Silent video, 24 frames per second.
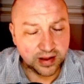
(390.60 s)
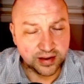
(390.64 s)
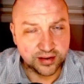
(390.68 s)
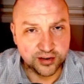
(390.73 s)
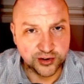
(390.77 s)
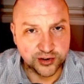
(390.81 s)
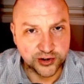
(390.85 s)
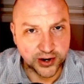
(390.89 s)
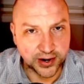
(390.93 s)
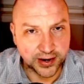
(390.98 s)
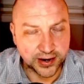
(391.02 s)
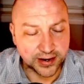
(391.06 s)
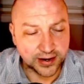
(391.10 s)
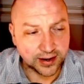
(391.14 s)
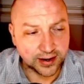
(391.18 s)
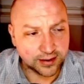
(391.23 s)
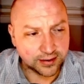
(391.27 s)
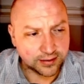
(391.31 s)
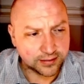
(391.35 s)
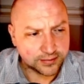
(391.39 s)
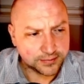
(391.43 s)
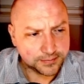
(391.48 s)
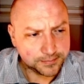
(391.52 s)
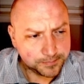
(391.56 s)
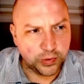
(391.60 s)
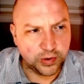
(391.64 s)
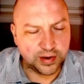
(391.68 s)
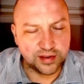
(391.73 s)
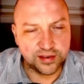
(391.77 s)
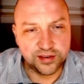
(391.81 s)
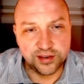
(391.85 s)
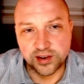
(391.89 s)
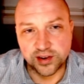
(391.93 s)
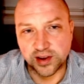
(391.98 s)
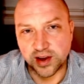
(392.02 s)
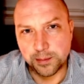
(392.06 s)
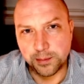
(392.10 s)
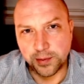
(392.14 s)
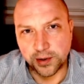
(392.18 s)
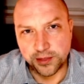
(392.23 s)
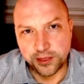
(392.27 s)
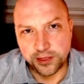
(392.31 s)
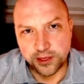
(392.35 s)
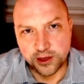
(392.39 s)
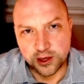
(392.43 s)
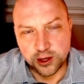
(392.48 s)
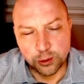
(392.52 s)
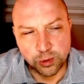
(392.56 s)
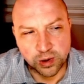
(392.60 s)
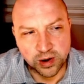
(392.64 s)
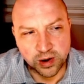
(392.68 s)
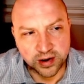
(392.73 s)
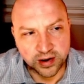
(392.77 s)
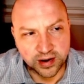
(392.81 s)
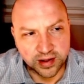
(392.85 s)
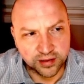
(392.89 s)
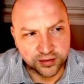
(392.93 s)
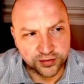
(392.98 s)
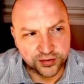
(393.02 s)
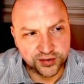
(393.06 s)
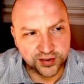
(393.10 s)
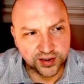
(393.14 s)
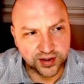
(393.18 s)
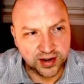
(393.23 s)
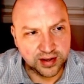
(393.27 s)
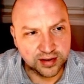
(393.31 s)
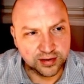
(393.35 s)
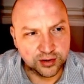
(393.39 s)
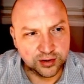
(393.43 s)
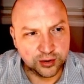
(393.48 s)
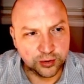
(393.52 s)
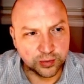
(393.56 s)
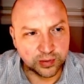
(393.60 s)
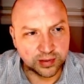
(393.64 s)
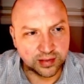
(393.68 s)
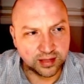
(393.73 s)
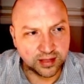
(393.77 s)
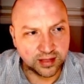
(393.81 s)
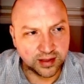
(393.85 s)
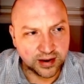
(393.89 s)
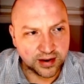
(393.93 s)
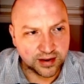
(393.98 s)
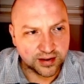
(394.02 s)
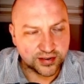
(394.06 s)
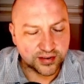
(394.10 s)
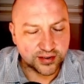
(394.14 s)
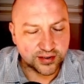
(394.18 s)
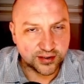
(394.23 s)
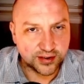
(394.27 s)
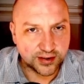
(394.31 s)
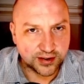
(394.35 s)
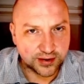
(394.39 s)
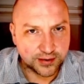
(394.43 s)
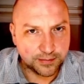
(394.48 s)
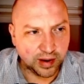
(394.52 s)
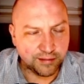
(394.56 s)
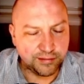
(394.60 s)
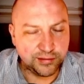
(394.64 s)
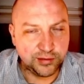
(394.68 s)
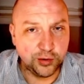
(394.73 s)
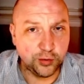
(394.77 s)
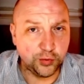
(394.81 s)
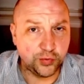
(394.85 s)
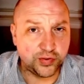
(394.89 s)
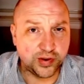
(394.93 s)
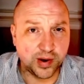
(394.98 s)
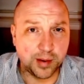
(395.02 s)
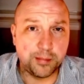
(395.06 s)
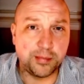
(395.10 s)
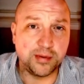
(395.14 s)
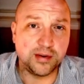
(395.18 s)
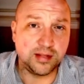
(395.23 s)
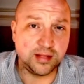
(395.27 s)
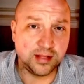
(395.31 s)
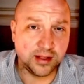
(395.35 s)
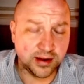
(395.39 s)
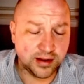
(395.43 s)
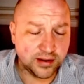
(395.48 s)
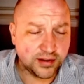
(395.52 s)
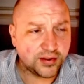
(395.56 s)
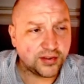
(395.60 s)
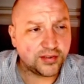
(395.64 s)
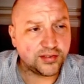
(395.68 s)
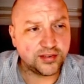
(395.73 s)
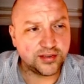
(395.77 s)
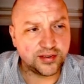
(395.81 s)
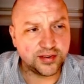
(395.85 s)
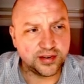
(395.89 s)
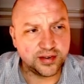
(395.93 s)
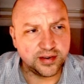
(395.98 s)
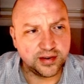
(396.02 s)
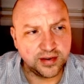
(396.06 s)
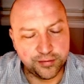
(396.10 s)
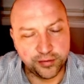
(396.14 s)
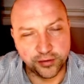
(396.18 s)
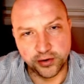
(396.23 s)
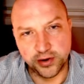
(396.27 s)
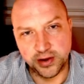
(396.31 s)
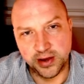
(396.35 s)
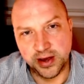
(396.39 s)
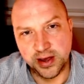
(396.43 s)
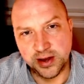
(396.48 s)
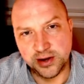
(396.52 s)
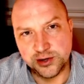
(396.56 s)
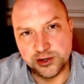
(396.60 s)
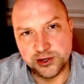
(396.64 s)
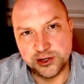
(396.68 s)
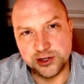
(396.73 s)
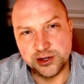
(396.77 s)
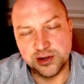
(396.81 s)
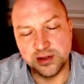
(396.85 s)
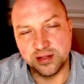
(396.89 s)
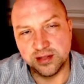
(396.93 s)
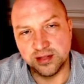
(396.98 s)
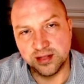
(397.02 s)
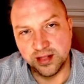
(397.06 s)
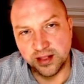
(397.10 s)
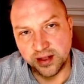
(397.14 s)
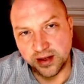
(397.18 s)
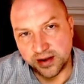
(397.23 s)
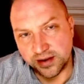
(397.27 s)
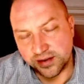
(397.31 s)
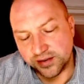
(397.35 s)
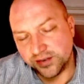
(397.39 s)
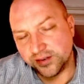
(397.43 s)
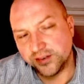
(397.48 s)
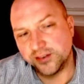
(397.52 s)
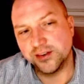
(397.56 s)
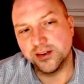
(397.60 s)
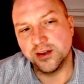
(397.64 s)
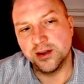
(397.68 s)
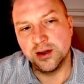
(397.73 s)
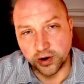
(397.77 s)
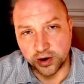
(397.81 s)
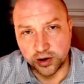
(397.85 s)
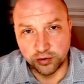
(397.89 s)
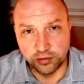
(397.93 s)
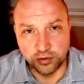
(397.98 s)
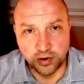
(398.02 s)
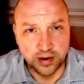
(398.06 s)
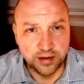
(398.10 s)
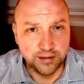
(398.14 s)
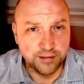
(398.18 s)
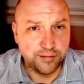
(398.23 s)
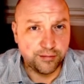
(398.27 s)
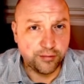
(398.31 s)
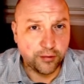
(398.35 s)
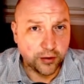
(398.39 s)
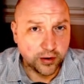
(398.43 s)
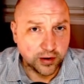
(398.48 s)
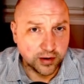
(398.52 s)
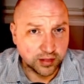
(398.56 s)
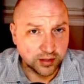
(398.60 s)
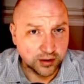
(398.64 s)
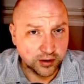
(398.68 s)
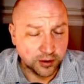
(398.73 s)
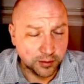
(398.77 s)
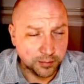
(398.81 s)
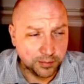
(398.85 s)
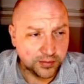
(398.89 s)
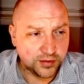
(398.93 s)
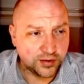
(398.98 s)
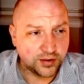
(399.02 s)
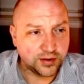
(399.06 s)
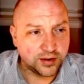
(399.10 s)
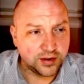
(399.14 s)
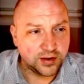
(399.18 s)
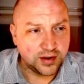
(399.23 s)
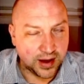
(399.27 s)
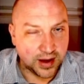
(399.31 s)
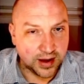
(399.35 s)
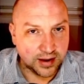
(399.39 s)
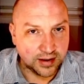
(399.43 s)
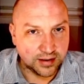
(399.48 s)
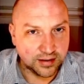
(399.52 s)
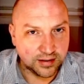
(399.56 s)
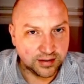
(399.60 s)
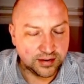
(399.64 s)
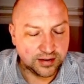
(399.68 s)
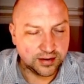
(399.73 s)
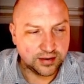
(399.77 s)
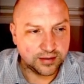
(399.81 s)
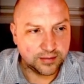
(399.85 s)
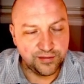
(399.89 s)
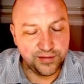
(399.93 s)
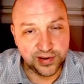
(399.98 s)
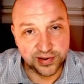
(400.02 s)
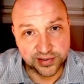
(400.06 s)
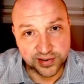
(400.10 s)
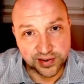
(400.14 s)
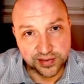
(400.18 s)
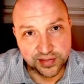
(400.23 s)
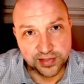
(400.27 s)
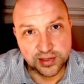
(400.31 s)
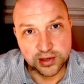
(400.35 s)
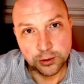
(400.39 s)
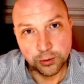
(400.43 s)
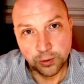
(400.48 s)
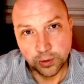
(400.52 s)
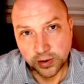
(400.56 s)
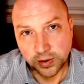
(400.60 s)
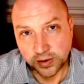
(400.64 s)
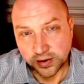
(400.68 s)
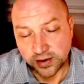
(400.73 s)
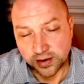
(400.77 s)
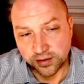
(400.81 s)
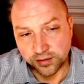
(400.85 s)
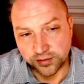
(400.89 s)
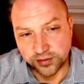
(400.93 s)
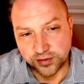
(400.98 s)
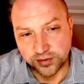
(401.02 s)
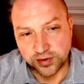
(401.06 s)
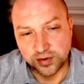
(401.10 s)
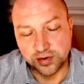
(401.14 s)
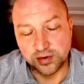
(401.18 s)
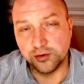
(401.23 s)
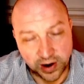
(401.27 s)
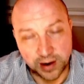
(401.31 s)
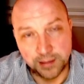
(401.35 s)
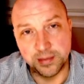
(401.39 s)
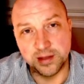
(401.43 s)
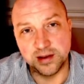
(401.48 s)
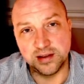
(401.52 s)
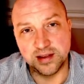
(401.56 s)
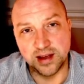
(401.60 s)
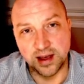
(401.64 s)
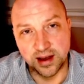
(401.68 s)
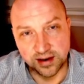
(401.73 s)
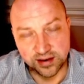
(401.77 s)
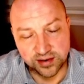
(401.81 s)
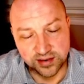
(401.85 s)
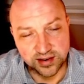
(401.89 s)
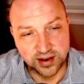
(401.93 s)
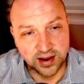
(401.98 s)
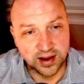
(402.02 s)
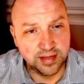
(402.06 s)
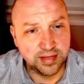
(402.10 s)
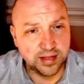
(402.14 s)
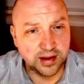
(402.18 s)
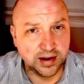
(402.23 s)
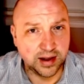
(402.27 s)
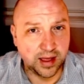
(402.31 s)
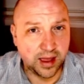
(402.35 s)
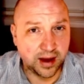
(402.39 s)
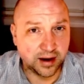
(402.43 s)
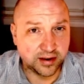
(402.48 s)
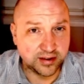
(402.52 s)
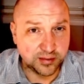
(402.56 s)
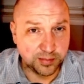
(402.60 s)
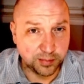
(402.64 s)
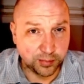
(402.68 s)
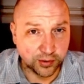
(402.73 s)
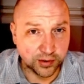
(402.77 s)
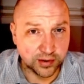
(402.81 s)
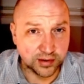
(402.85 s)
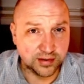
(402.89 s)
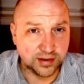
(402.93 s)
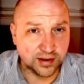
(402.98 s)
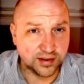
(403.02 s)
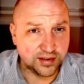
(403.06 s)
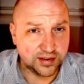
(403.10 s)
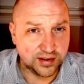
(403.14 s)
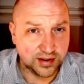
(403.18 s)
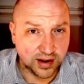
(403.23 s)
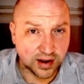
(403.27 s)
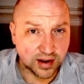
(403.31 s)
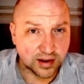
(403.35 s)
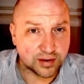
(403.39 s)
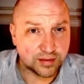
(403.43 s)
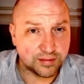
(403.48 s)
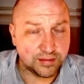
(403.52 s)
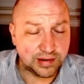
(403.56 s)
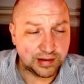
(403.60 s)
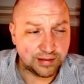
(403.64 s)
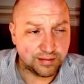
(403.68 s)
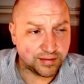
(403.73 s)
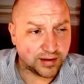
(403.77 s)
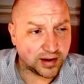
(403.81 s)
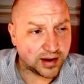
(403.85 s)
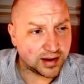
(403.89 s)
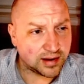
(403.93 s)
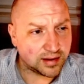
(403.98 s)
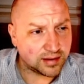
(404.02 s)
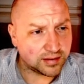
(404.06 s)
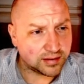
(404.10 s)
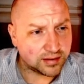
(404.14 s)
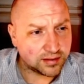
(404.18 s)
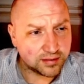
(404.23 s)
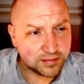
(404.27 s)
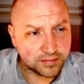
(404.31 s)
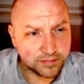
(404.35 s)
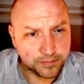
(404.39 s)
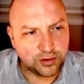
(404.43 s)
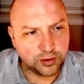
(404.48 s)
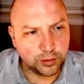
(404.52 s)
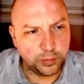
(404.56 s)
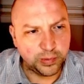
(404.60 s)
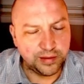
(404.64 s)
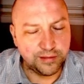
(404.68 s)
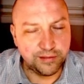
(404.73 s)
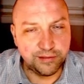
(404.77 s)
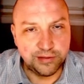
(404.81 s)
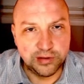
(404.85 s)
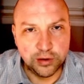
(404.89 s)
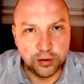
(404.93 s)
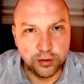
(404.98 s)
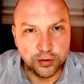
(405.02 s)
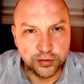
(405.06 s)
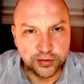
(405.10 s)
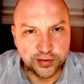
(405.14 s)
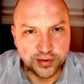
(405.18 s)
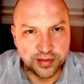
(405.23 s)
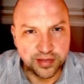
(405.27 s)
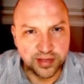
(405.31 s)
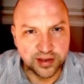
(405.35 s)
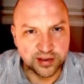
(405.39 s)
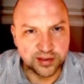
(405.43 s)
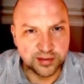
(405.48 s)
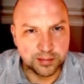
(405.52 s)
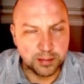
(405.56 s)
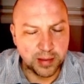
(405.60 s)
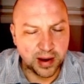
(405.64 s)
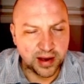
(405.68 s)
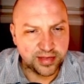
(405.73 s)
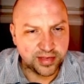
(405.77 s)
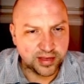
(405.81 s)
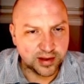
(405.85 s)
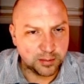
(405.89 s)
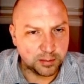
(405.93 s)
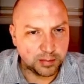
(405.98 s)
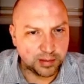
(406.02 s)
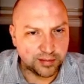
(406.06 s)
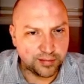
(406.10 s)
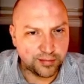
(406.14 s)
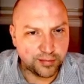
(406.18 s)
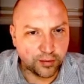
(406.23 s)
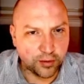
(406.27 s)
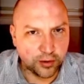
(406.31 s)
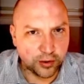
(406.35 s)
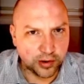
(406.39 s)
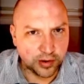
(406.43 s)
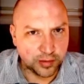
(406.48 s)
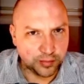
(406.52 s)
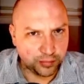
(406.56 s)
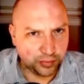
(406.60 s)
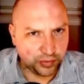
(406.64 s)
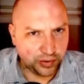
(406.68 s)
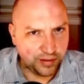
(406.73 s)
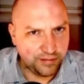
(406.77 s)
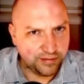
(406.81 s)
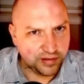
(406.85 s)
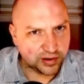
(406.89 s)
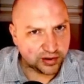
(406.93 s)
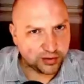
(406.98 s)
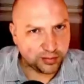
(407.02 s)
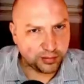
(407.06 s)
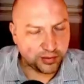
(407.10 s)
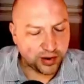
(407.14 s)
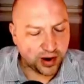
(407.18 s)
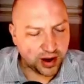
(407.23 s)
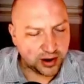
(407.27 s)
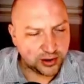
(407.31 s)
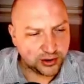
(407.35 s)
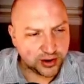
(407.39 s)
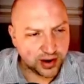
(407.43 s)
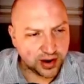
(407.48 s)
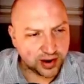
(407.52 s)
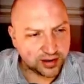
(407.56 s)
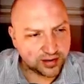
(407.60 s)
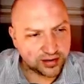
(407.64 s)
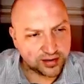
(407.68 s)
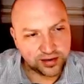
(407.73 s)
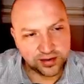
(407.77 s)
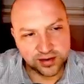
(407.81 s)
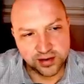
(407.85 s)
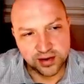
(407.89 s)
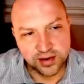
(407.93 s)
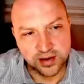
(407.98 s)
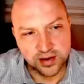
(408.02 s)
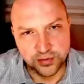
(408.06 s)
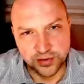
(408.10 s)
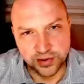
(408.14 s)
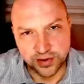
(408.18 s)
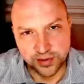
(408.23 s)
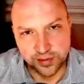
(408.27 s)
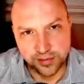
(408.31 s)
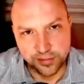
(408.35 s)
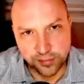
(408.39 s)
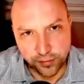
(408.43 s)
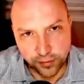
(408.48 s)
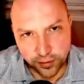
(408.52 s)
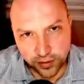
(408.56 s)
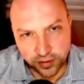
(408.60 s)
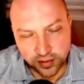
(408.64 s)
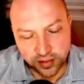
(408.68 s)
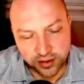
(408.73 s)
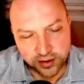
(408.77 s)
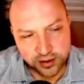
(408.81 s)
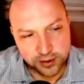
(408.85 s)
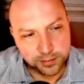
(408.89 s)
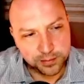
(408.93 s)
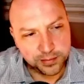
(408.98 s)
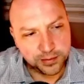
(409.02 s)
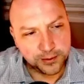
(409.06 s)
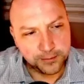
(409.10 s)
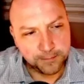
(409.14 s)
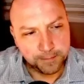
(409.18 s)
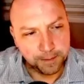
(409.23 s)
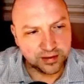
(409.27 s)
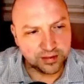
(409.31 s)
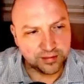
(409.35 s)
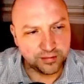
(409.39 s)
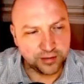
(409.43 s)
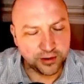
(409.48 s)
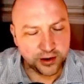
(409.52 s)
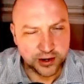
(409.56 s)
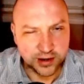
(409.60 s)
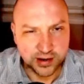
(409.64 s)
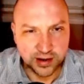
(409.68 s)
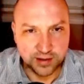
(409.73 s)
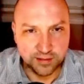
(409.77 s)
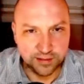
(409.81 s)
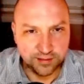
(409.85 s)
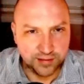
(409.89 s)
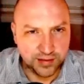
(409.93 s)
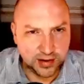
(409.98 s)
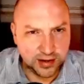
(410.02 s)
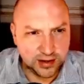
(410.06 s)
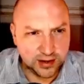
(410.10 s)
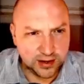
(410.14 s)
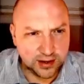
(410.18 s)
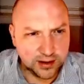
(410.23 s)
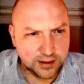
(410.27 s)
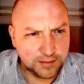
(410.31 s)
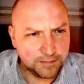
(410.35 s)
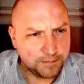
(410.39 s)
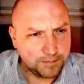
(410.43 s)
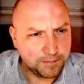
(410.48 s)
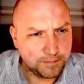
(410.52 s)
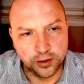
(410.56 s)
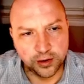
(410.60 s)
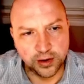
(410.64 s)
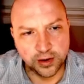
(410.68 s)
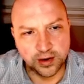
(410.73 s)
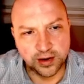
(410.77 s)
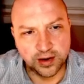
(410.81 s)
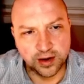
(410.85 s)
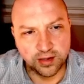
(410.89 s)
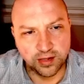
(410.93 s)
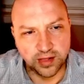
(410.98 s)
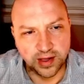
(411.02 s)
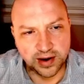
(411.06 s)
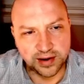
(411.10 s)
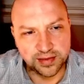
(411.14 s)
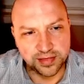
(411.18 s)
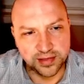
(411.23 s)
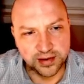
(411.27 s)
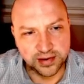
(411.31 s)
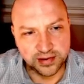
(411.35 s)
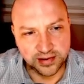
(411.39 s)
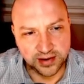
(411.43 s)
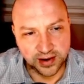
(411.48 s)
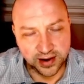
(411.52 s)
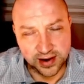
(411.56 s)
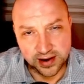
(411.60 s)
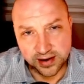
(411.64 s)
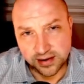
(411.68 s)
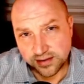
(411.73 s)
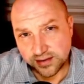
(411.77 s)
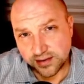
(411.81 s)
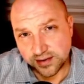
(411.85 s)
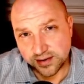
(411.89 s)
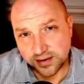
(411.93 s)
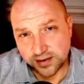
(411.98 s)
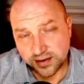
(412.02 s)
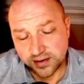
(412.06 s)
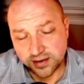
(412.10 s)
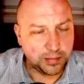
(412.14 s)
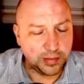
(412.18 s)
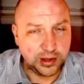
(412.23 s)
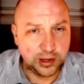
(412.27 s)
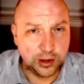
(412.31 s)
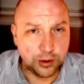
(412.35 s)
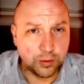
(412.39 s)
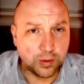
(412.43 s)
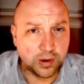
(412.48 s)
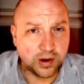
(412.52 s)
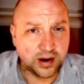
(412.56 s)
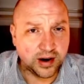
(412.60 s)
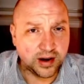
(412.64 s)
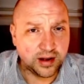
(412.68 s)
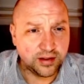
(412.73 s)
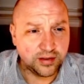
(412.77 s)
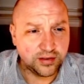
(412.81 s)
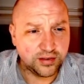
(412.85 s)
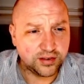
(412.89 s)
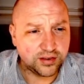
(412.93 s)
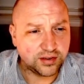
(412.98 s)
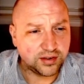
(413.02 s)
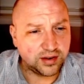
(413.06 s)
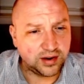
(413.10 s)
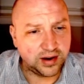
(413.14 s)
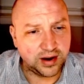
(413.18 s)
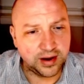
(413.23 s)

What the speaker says: Let's check it out. Well, you can see I put the URLs into a list. We have two separate lists, and for each list, we're going to run for loops and visit the URLs, grab the text, and then export to CSV files. So we've used this method before in previous projects using a for loop. It's very convenient. You can collect the date from the URLs